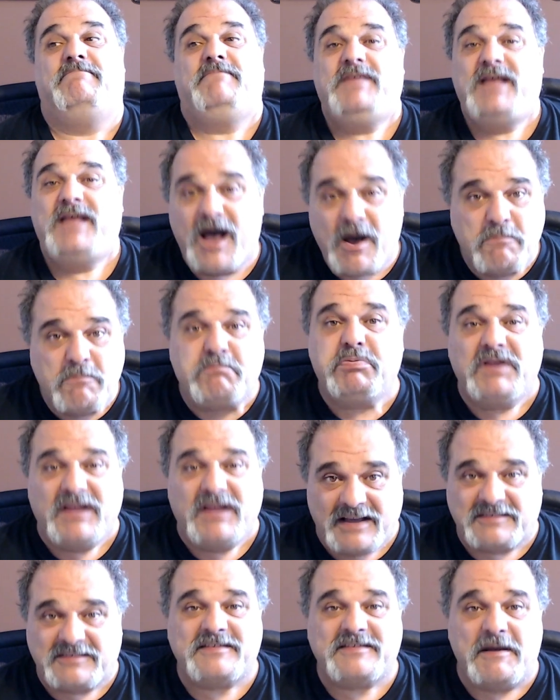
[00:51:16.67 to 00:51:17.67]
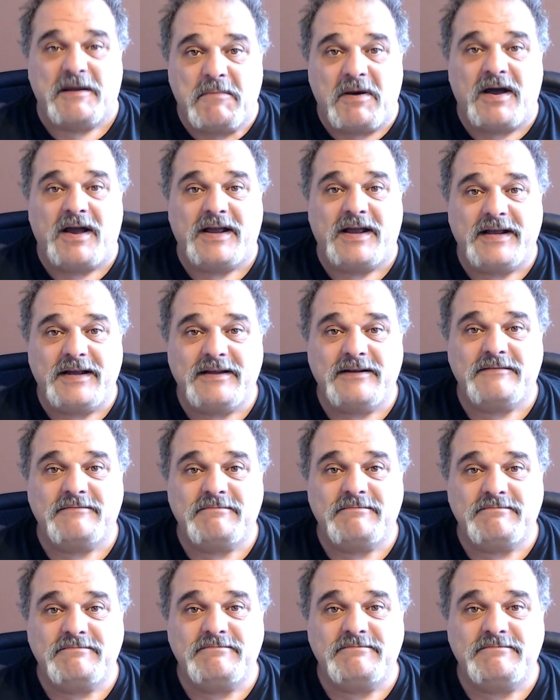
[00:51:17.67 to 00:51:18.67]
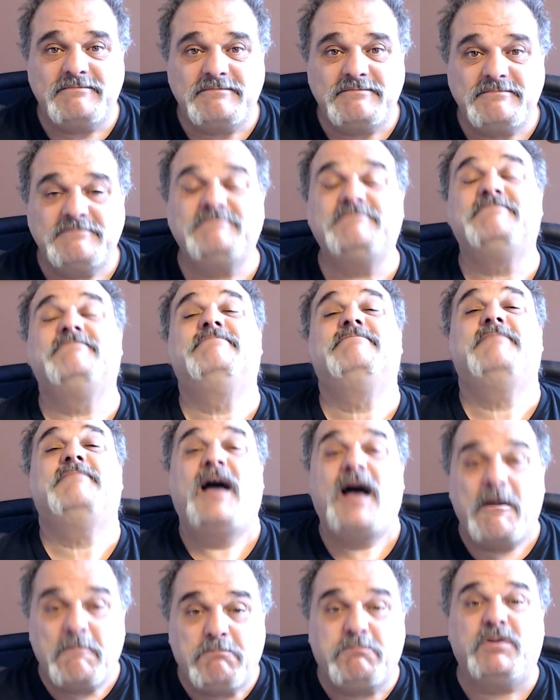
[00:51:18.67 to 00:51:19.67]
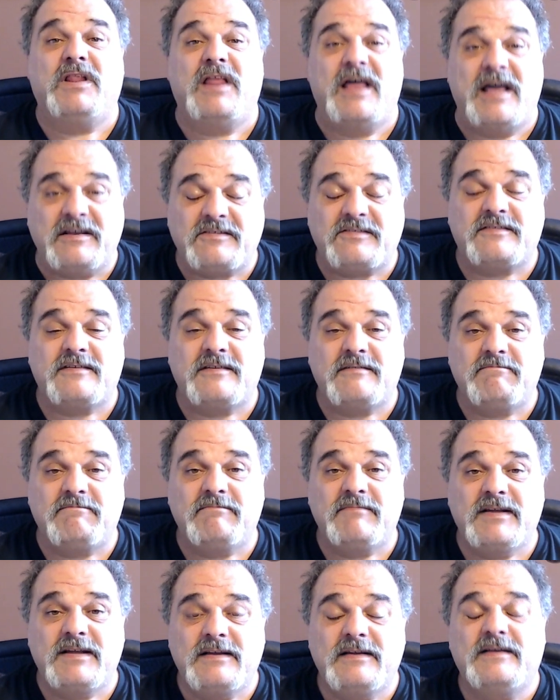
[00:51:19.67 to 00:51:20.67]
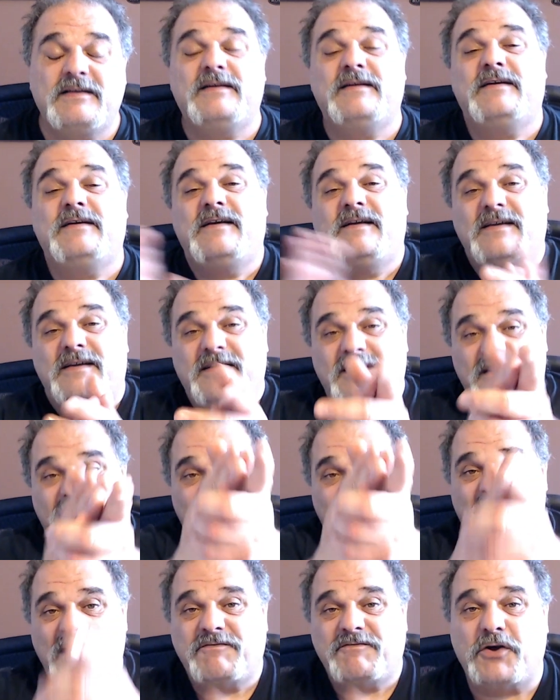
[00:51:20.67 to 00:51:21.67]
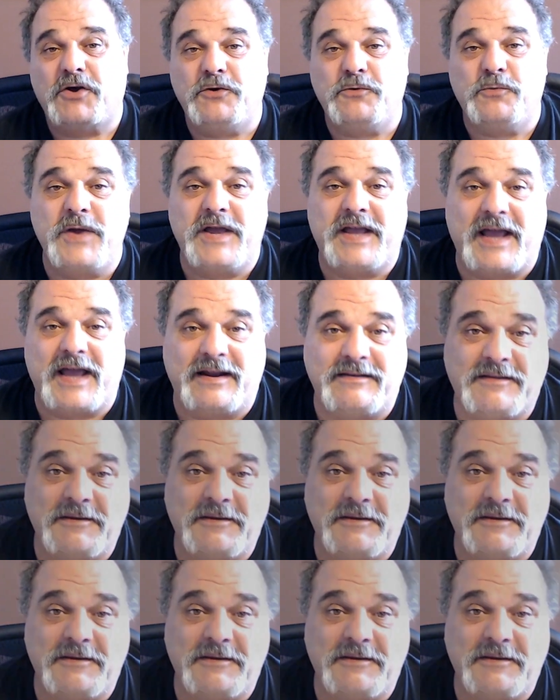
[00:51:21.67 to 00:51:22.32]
How blessed am I? I'm blessed. Have a good weekend.